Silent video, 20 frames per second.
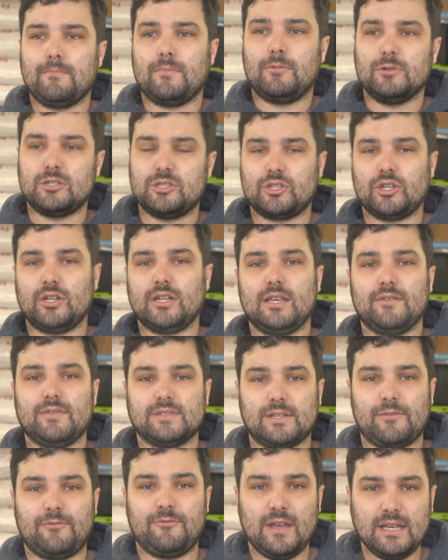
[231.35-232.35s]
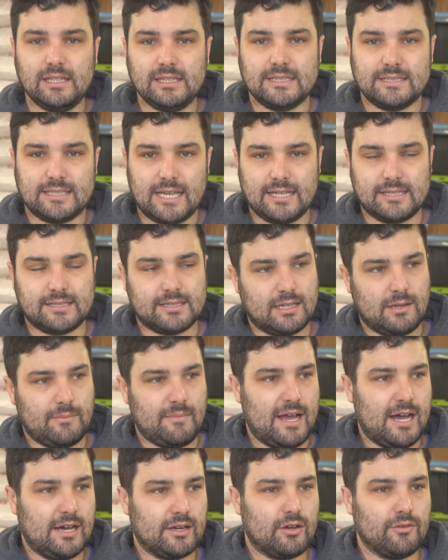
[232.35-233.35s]
Which is going to give us a fairly decent
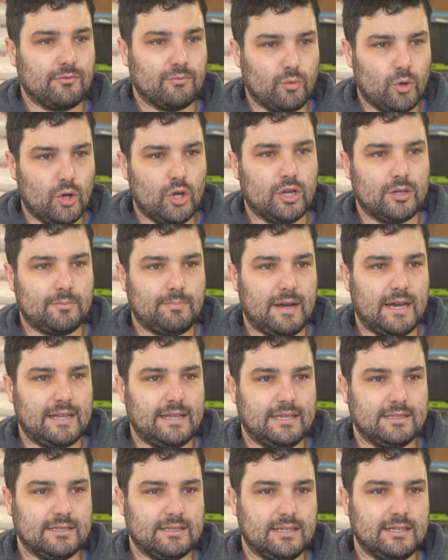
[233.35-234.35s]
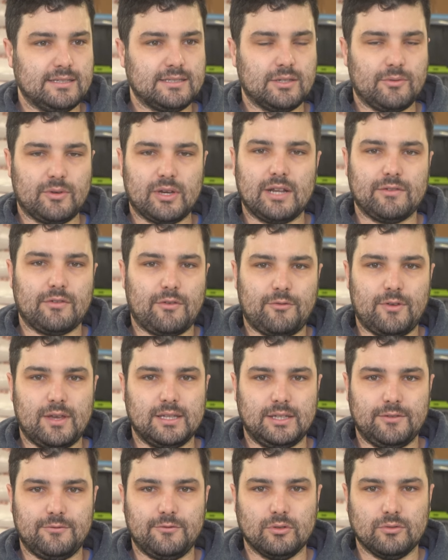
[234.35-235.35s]
amount of wort by the end of this. So we're going to have a
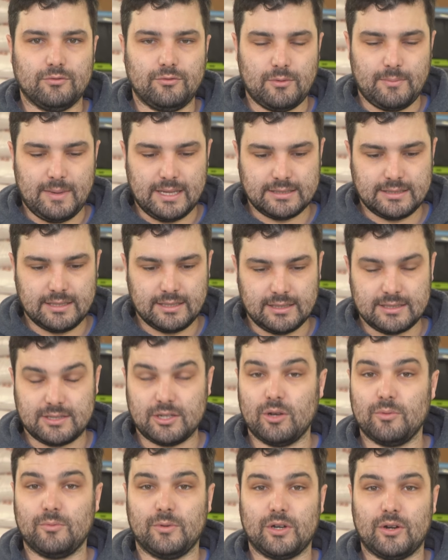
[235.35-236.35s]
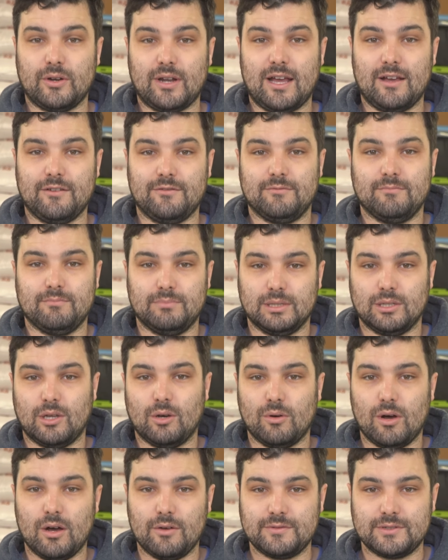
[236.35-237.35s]
fairly full fermenter. Let's hope we don't have
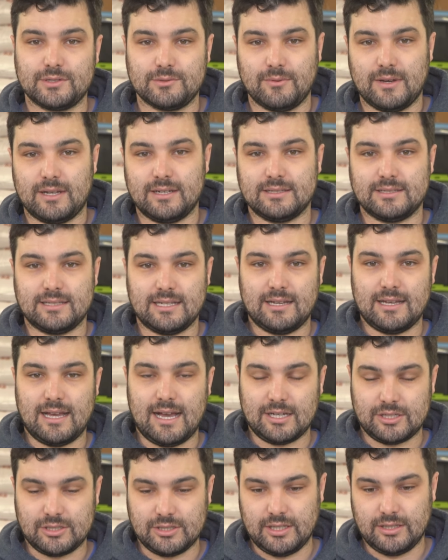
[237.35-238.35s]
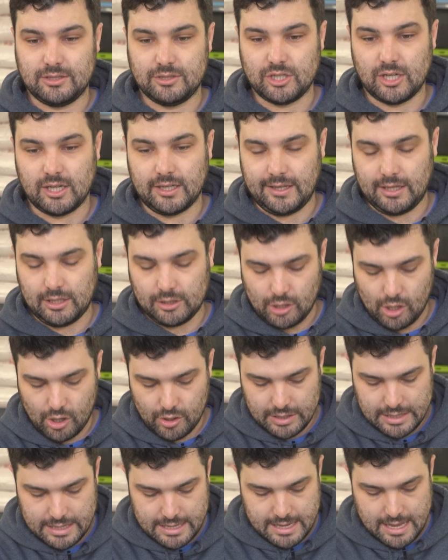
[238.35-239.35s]
blow-offs when it's actually chugging
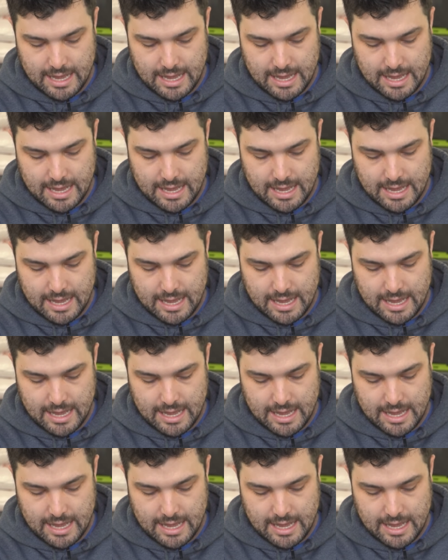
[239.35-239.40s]
along.